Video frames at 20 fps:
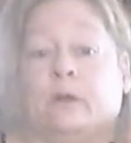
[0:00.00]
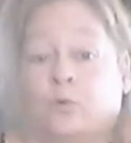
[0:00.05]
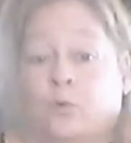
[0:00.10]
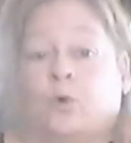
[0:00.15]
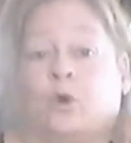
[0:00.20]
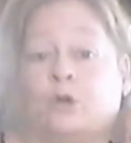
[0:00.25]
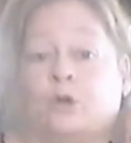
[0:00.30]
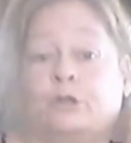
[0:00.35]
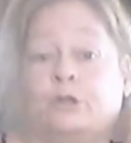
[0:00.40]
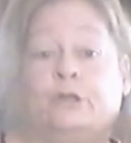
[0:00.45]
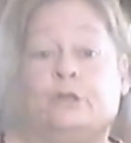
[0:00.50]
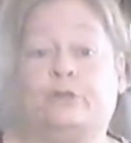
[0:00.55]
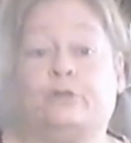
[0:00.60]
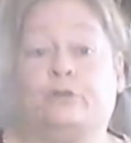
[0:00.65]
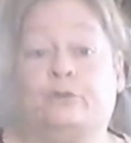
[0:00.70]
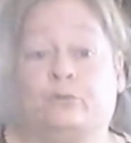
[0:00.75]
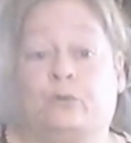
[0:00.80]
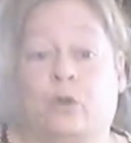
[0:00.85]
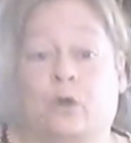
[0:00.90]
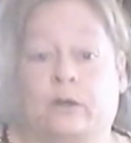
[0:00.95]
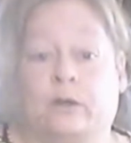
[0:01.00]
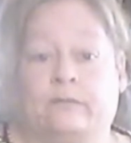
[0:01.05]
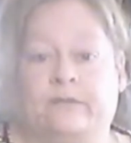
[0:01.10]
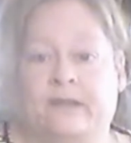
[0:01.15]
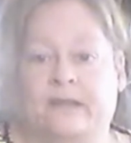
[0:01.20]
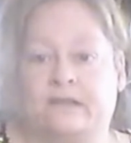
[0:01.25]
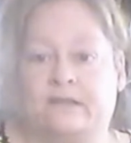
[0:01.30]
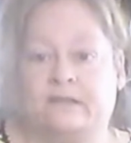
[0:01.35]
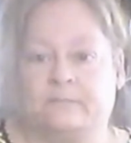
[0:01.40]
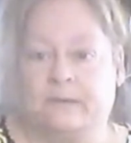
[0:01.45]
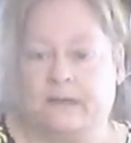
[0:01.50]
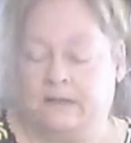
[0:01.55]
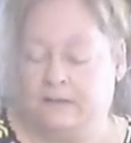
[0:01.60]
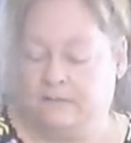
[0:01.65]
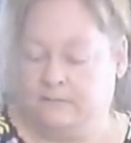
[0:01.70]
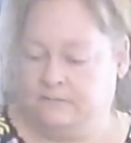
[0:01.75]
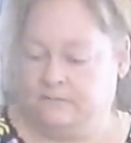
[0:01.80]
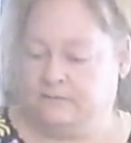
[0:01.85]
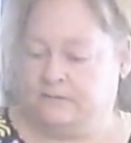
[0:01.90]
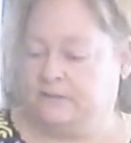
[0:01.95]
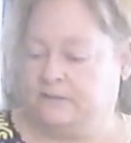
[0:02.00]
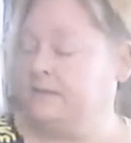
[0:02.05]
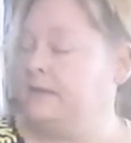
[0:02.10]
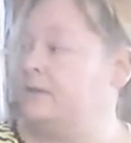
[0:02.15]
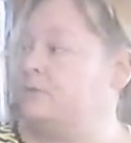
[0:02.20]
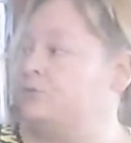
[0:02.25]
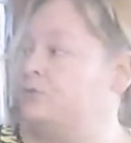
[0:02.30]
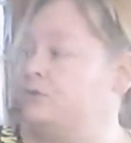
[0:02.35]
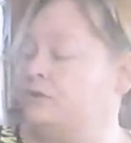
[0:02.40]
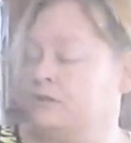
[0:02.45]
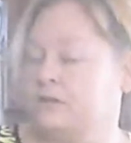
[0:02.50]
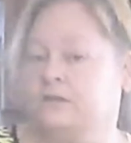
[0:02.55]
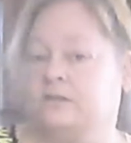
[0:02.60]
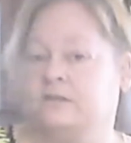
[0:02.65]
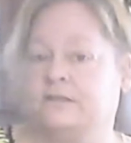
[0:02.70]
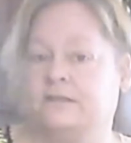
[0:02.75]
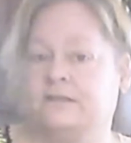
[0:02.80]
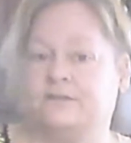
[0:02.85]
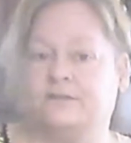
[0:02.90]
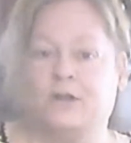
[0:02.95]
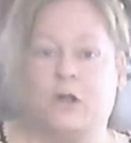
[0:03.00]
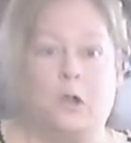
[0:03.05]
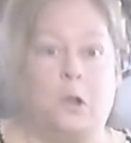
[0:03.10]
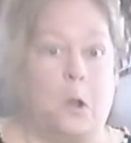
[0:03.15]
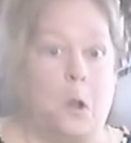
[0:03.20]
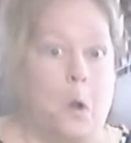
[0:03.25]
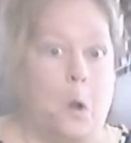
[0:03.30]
in quarantine too long, if you ask me. You see that, Trish? Can you see the salt?